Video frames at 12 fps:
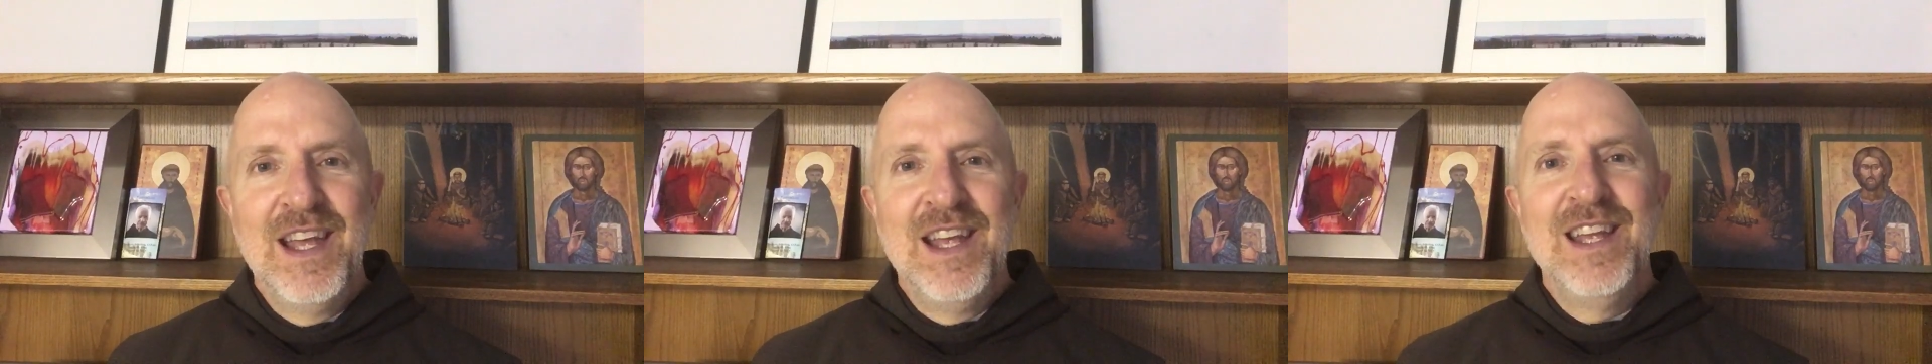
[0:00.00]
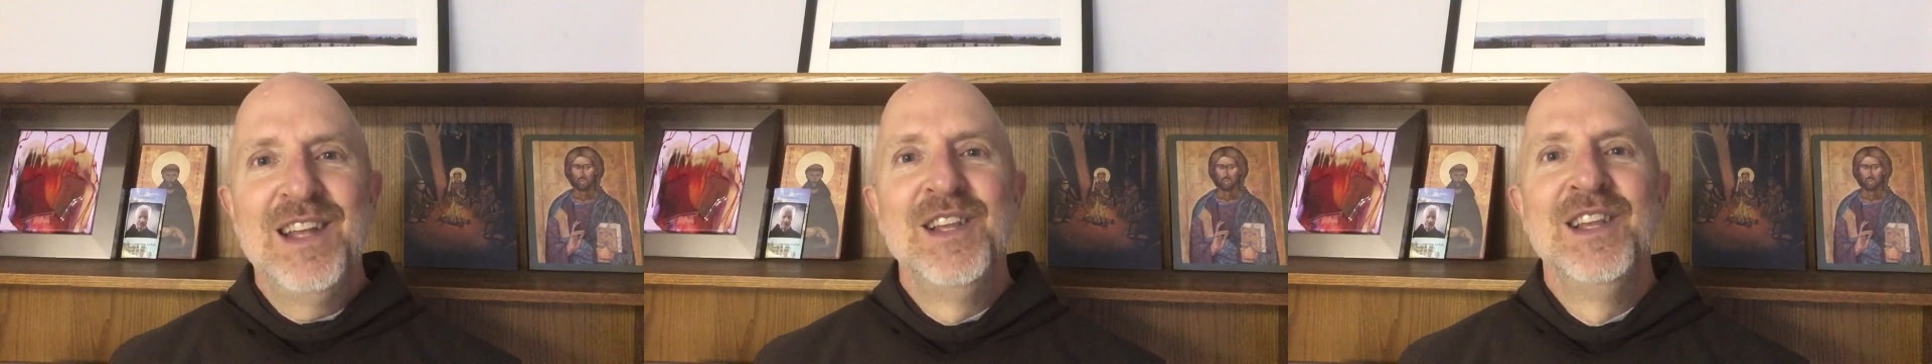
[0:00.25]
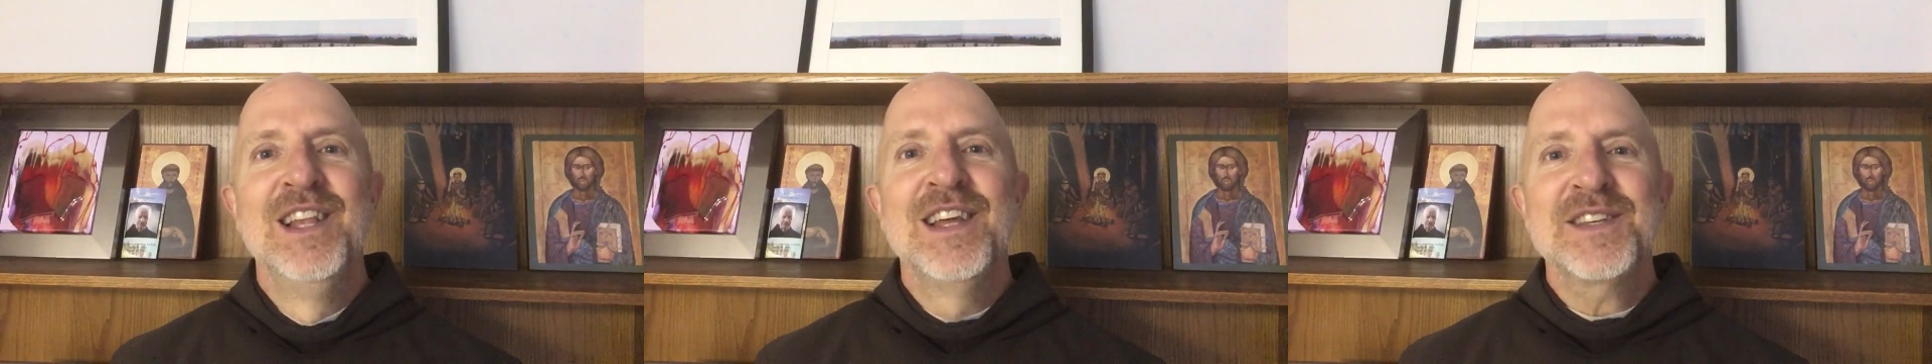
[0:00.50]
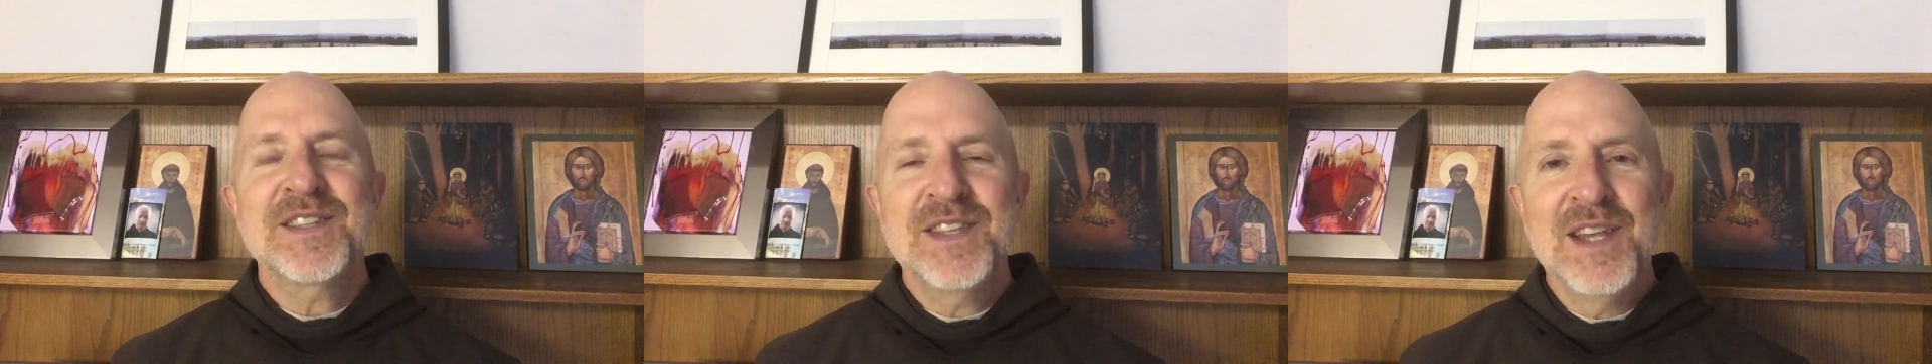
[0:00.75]
He
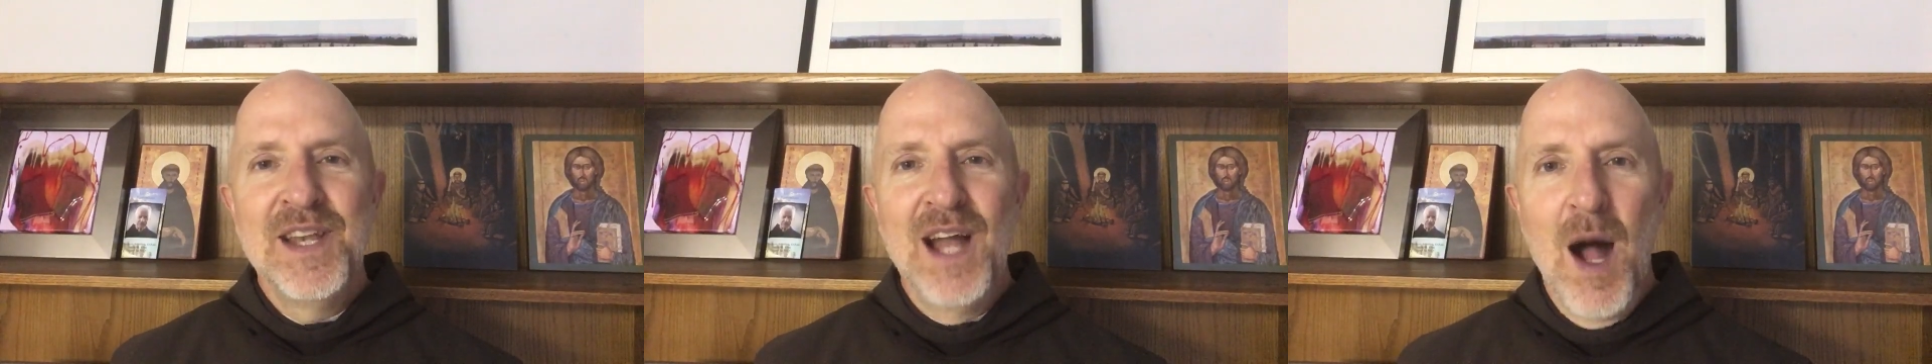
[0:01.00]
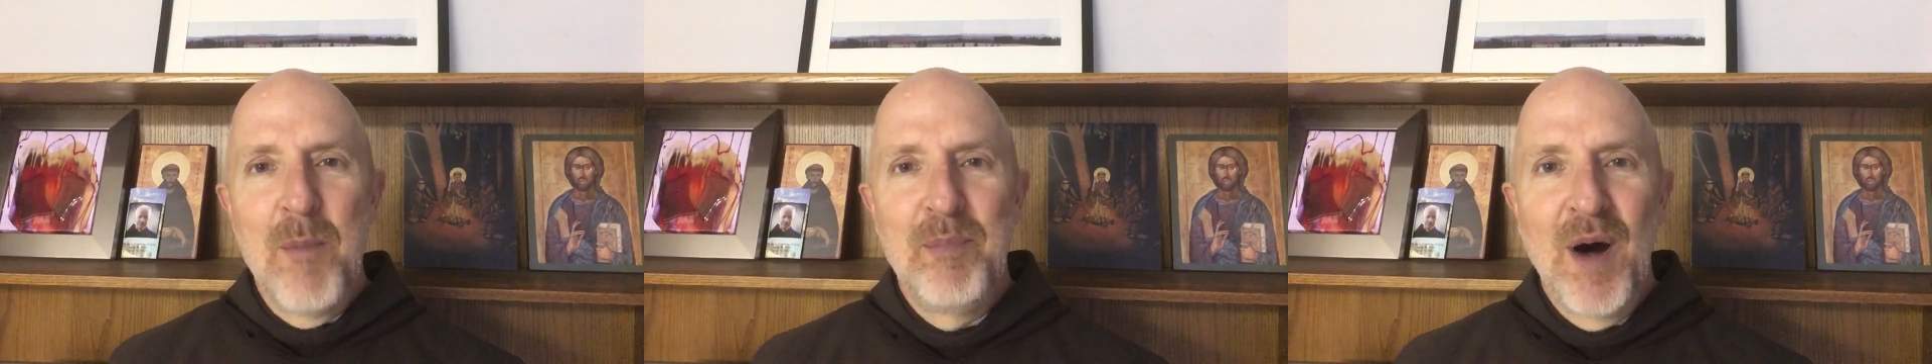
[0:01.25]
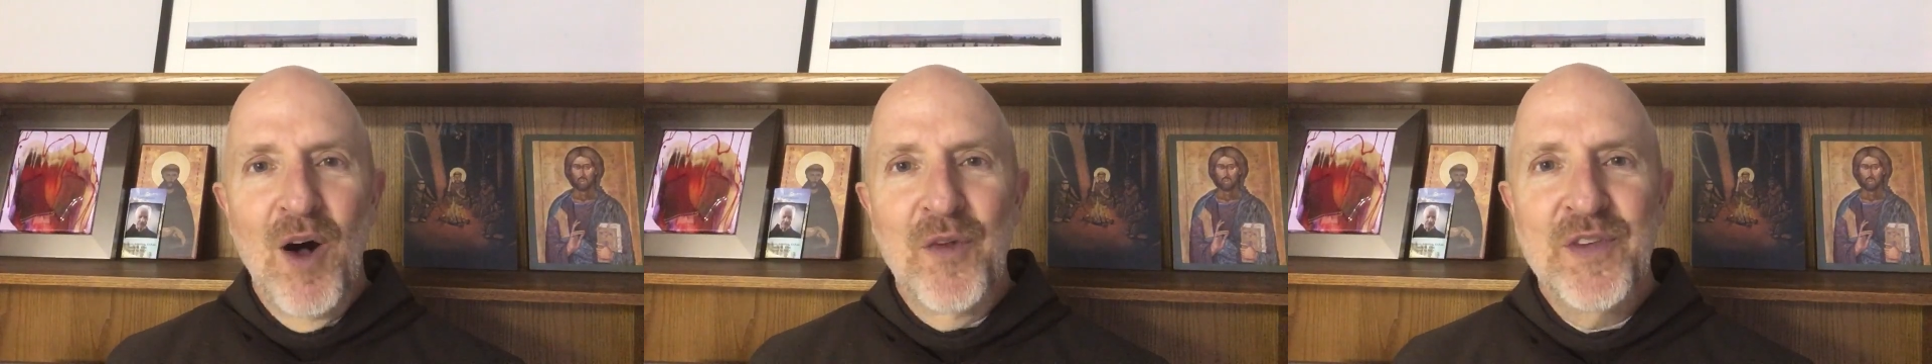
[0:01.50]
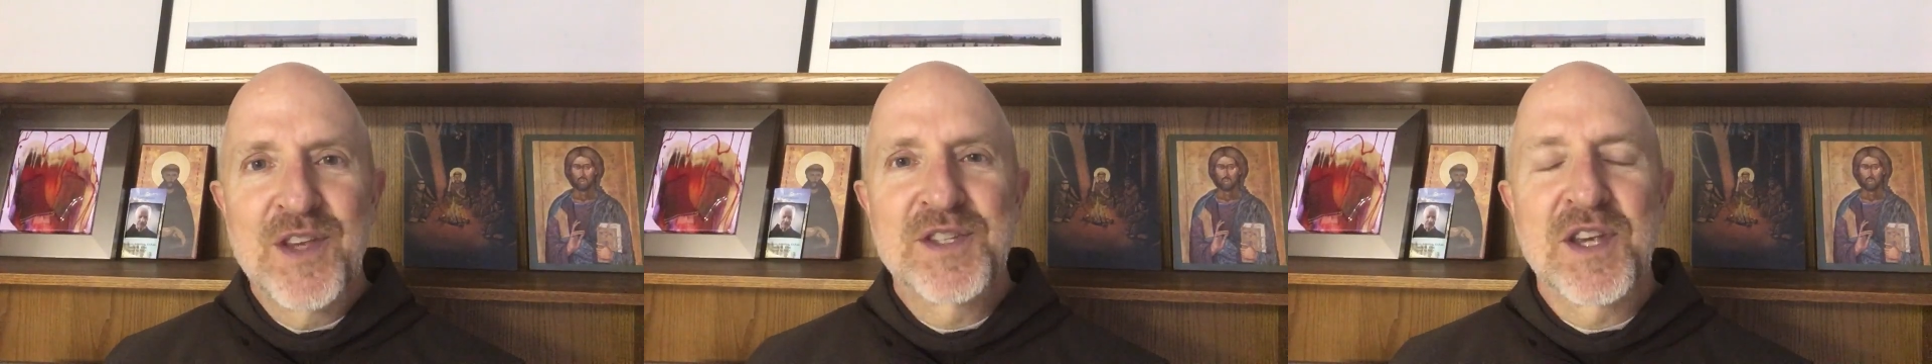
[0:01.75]
listened
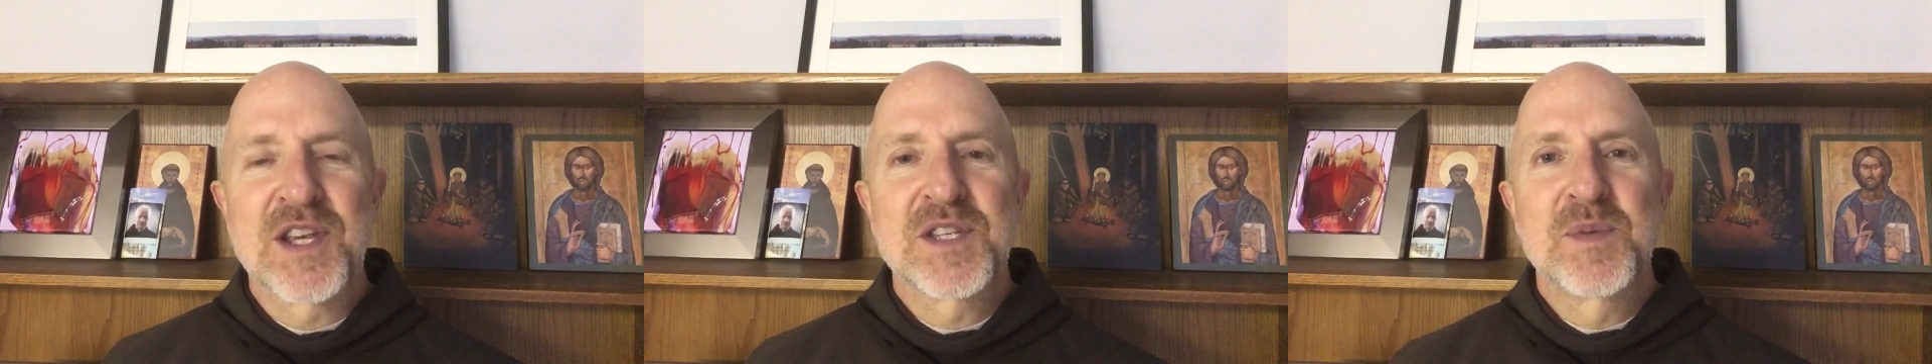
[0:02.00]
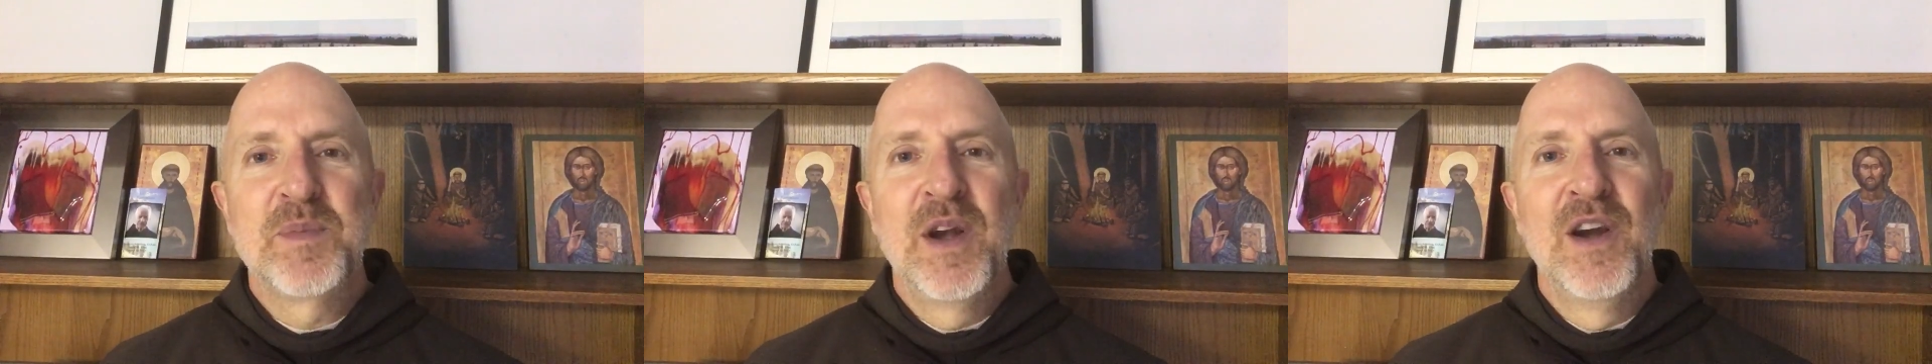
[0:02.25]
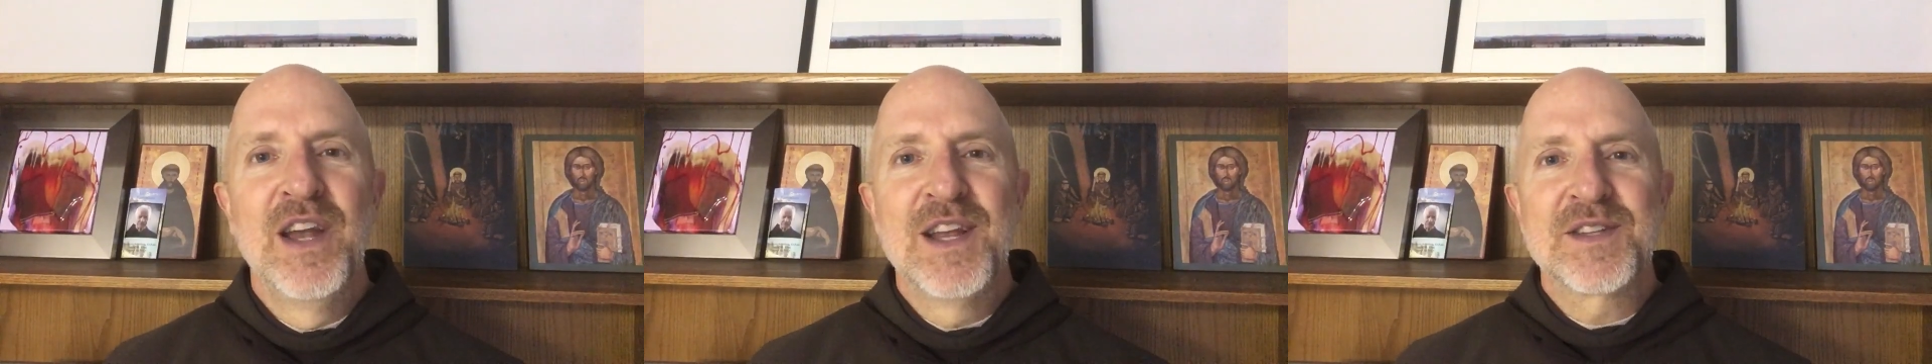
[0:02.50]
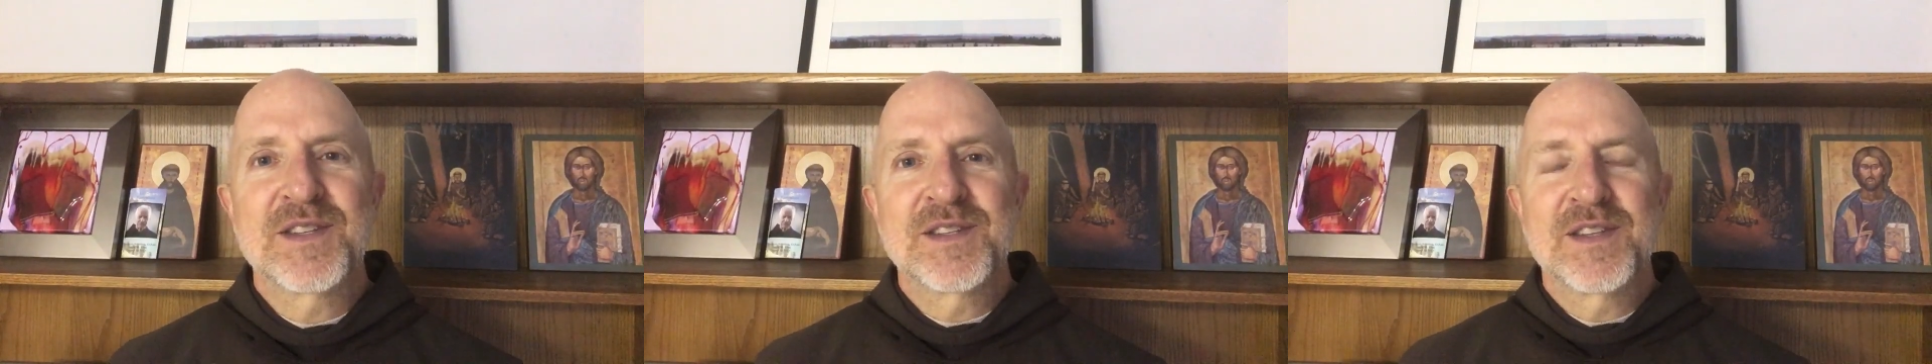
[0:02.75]
about this
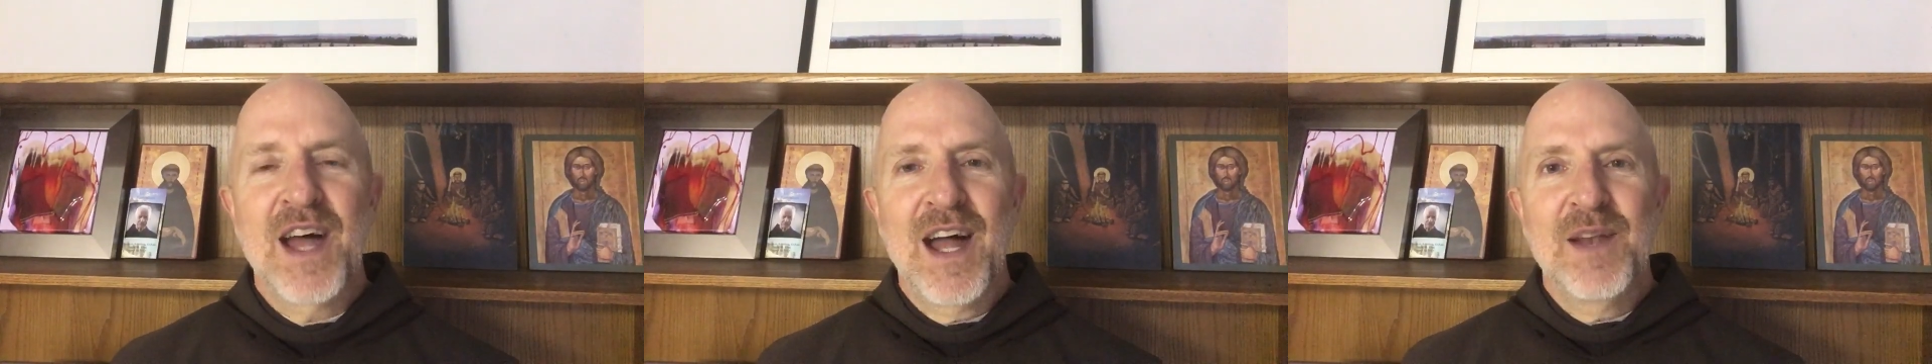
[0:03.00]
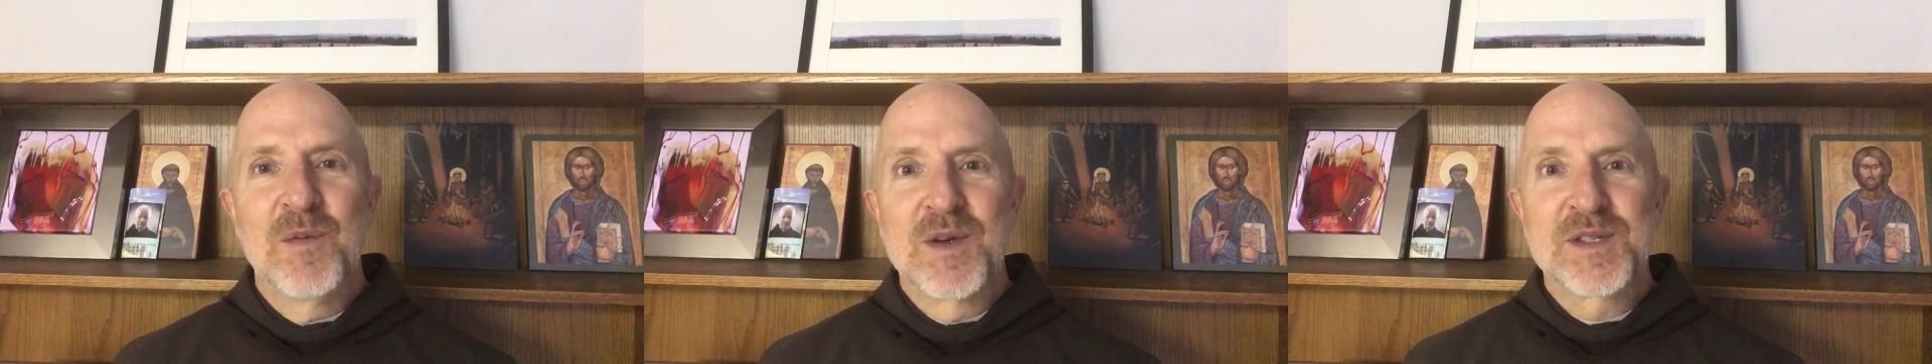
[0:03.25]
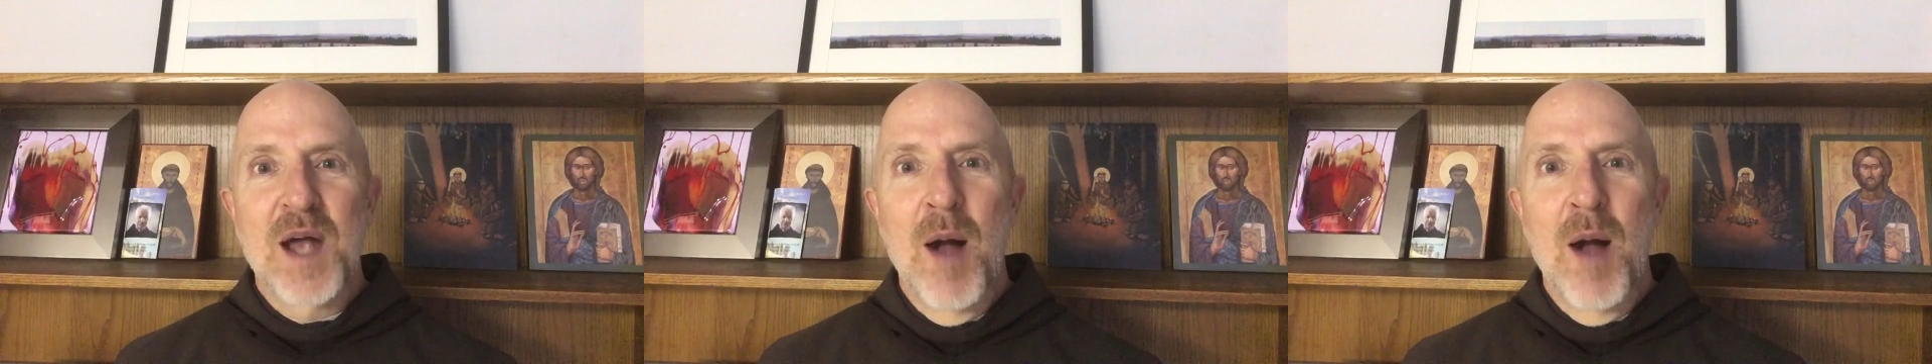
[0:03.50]
experience that was